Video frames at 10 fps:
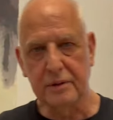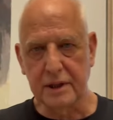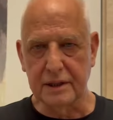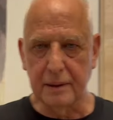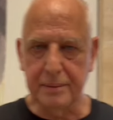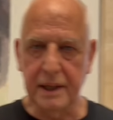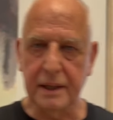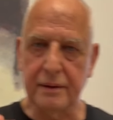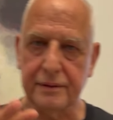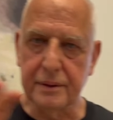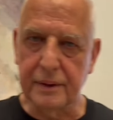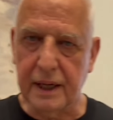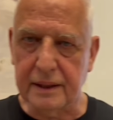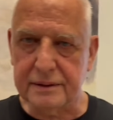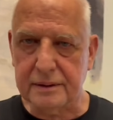It was a diptych of two
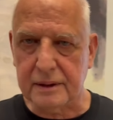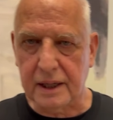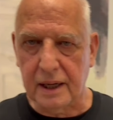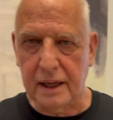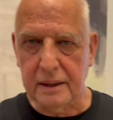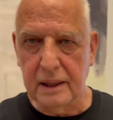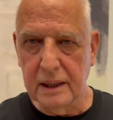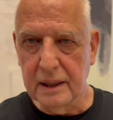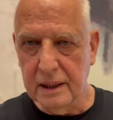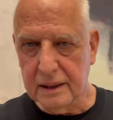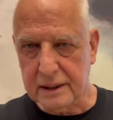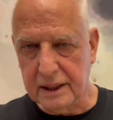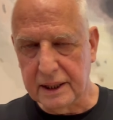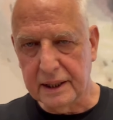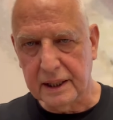hands, a guy
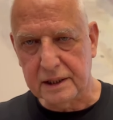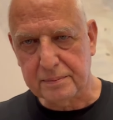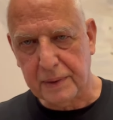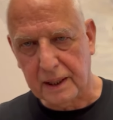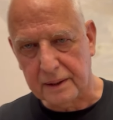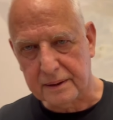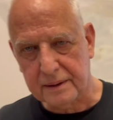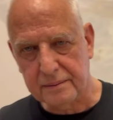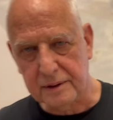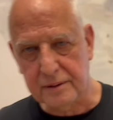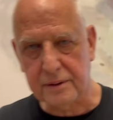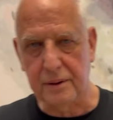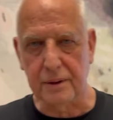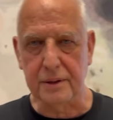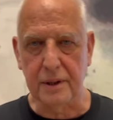cleaning his palette, which was
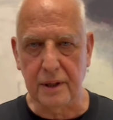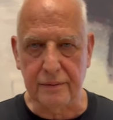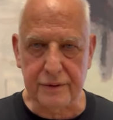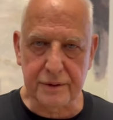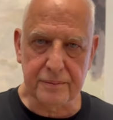called gloves.